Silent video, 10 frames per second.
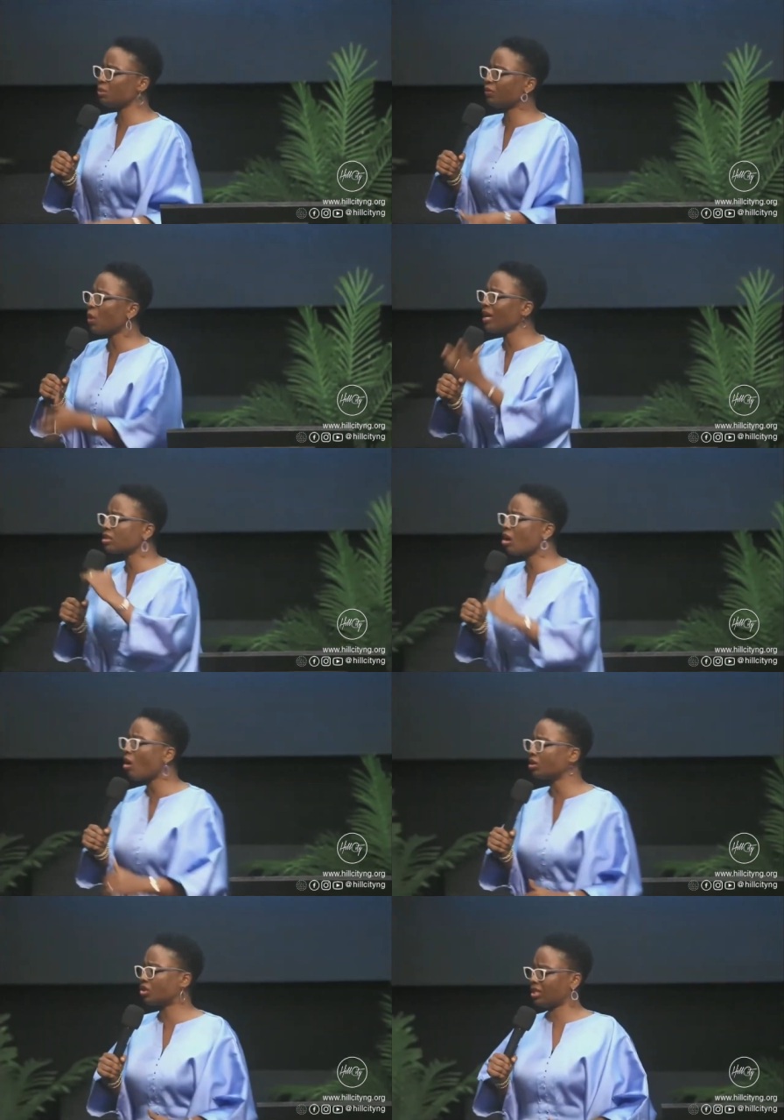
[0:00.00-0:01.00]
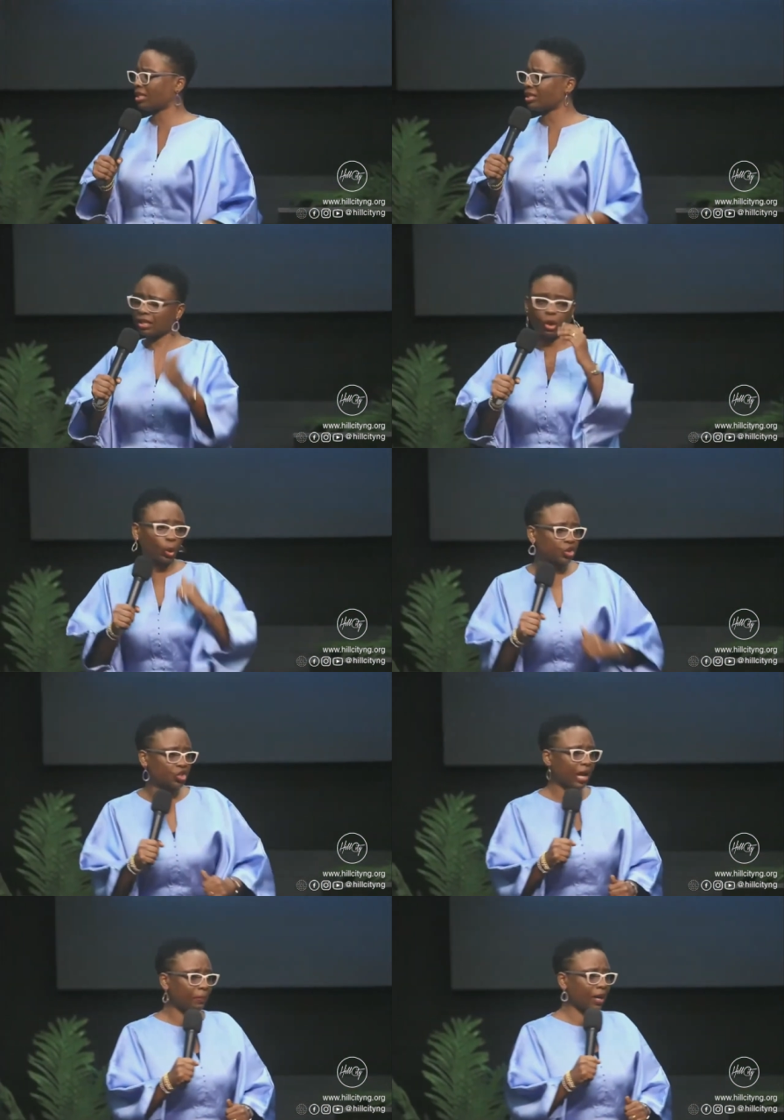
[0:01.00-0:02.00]
yes, we've always called Jesus the Good
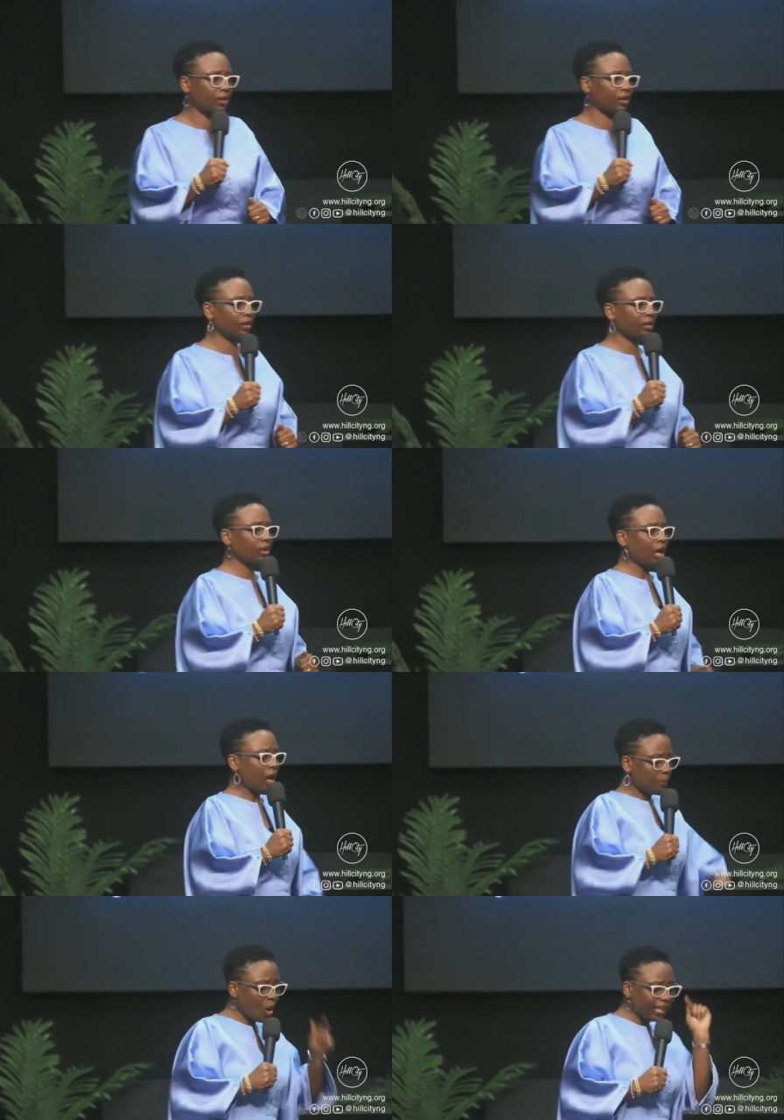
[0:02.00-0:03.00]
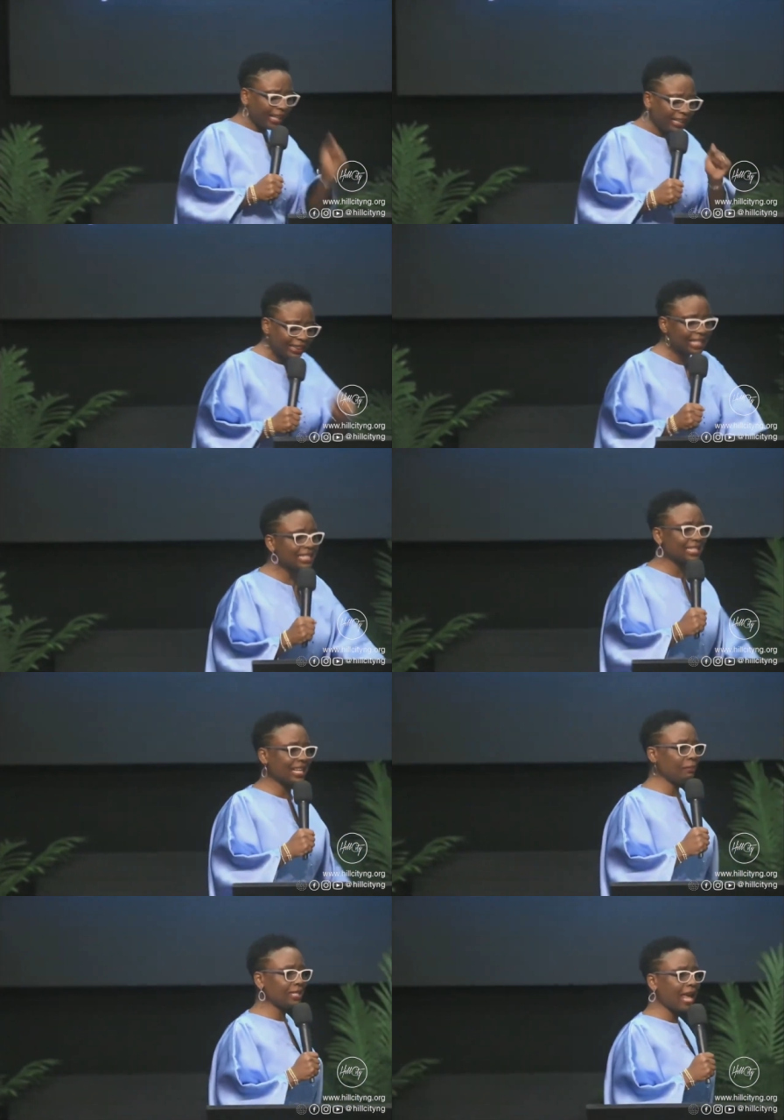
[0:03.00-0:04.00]
Shepherd. But in this
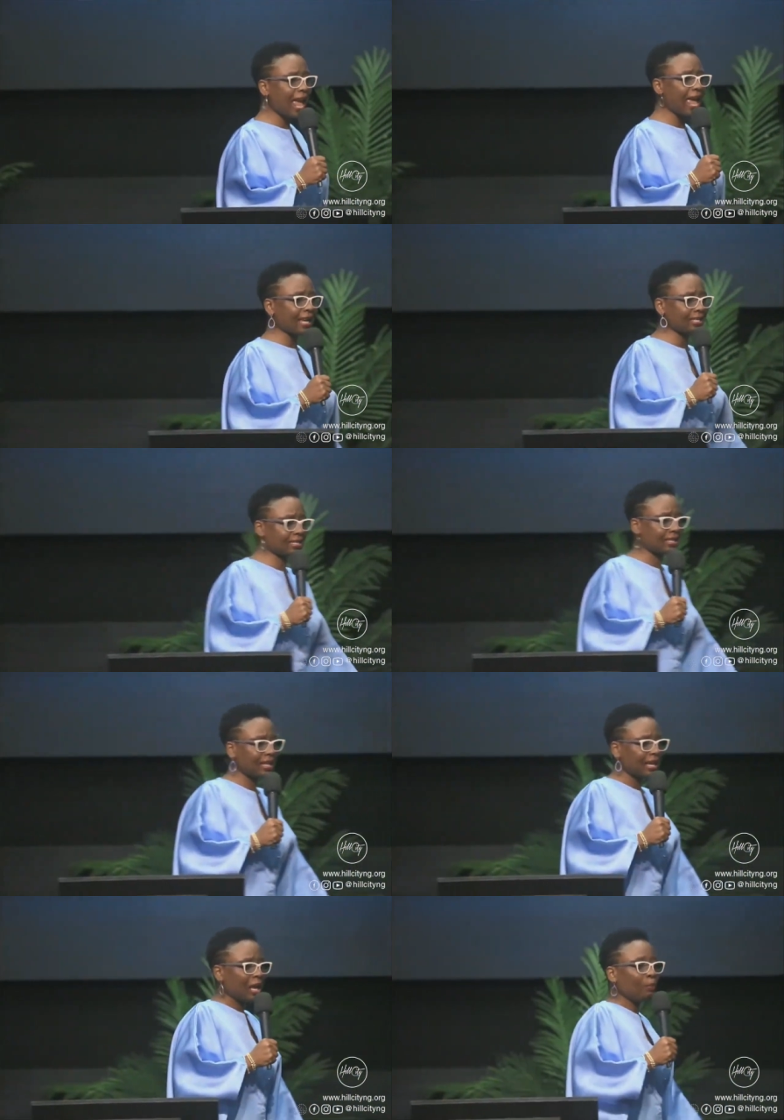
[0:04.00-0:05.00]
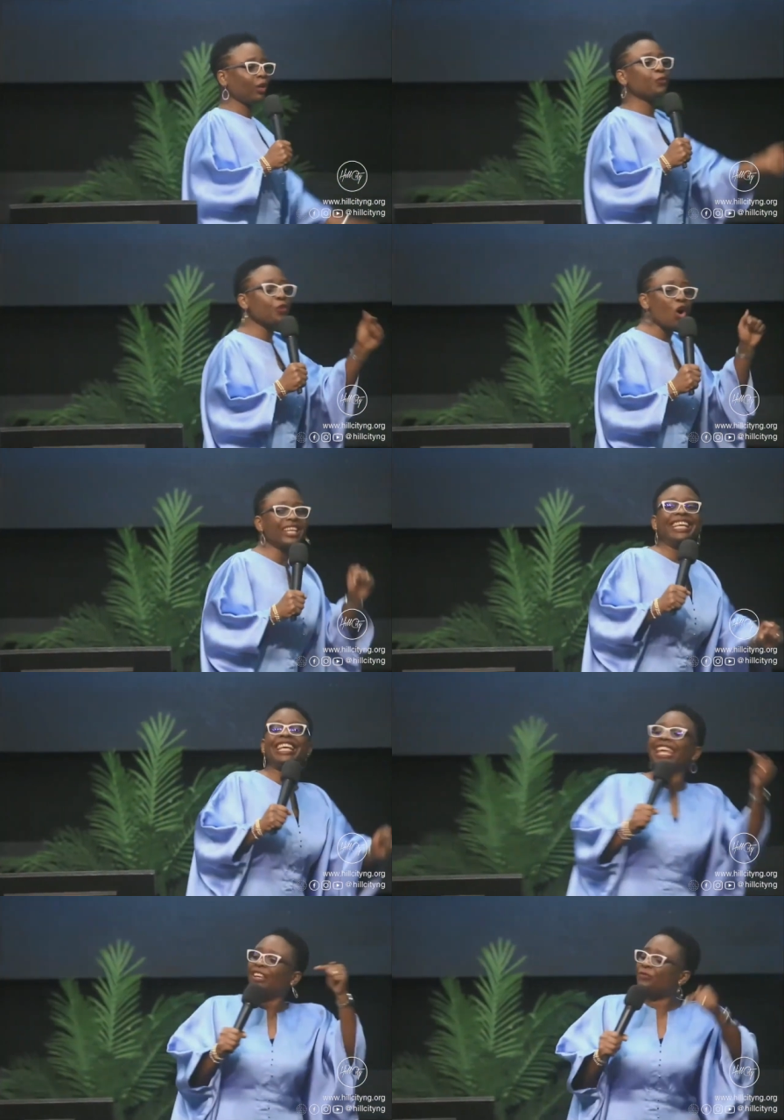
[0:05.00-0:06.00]
same text, before
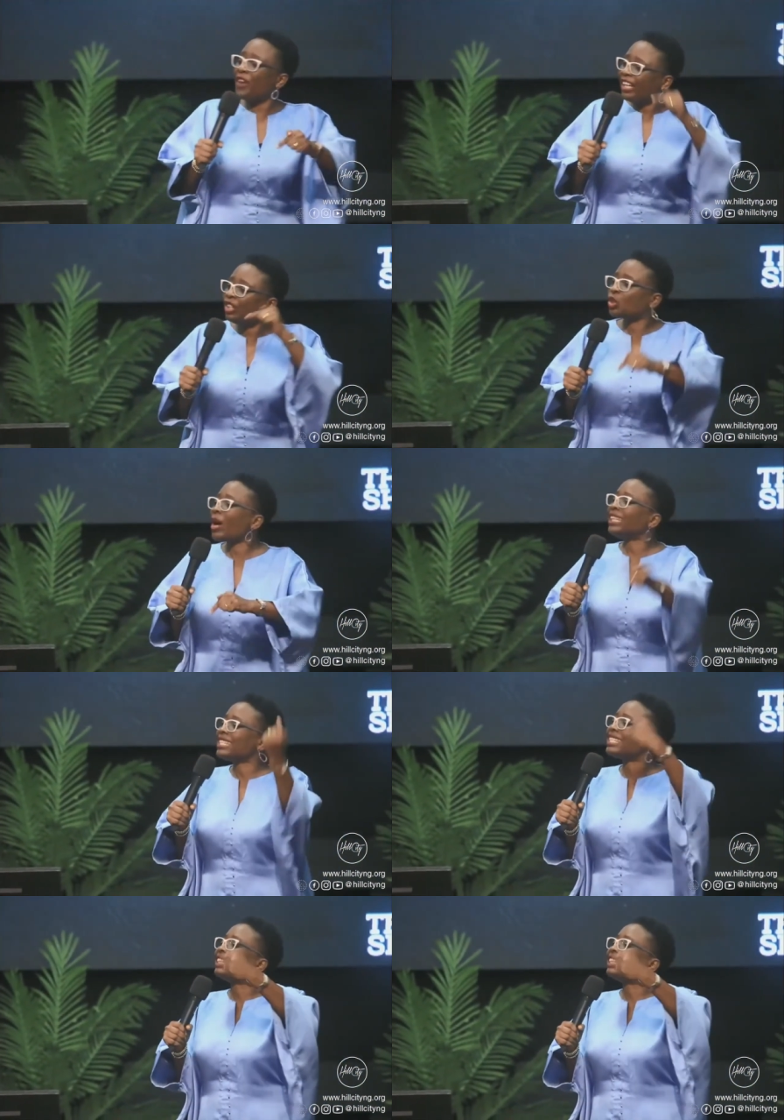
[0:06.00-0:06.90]
he eventually